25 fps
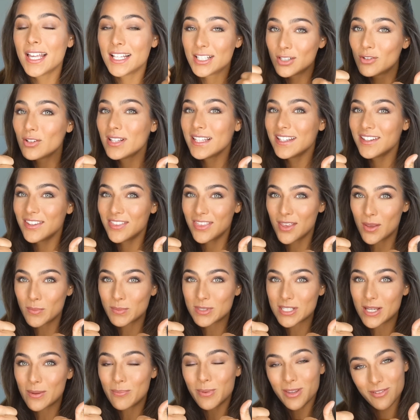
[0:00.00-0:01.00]
Do a little
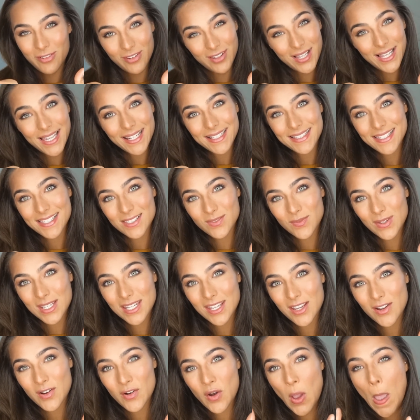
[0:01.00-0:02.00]
thumbs up if you like this
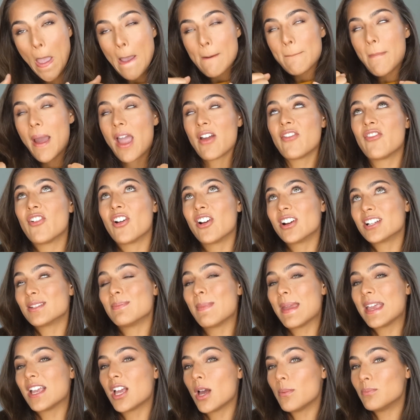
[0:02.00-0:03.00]
video. My first
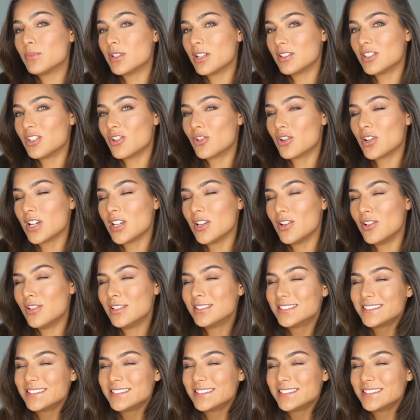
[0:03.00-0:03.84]
makeup tutorial.